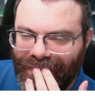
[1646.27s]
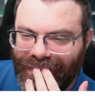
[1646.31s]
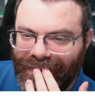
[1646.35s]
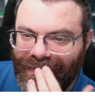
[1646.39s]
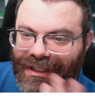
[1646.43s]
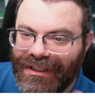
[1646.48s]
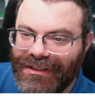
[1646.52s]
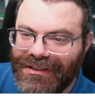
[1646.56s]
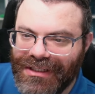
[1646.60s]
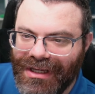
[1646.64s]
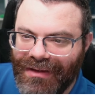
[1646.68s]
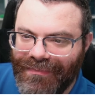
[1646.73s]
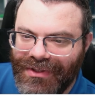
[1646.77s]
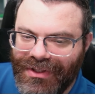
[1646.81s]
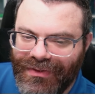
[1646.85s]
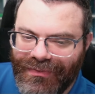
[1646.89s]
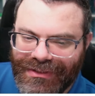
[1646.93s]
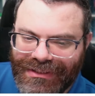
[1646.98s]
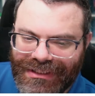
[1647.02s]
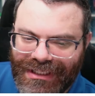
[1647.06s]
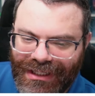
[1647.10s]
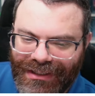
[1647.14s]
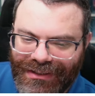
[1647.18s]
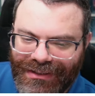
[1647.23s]
The W
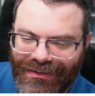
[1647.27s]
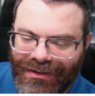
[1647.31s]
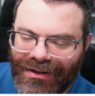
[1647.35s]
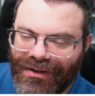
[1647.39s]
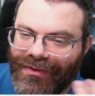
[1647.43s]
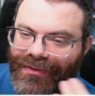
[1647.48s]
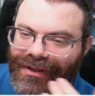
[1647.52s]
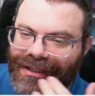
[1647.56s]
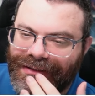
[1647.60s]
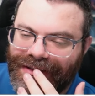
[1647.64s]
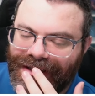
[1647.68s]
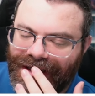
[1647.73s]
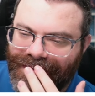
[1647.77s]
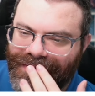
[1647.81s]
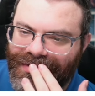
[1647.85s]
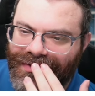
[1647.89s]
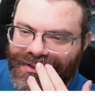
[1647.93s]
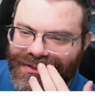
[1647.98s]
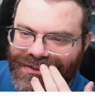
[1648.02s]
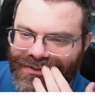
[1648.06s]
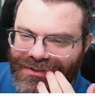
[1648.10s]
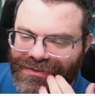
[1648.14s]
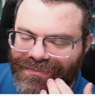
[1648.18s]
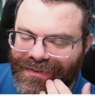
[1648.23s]
is not. Oh, W
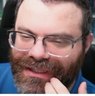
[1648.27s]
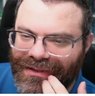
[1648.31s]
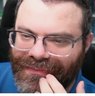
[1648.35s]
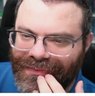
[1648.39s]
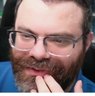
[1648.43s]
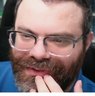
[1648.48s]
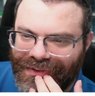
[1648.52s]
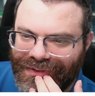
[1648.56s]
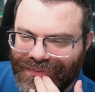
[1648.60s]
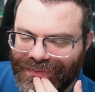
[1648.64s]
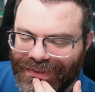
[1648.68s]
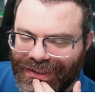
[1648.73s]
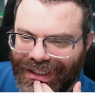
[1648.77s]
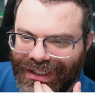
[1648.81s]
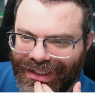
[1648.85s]
is used by the bonus word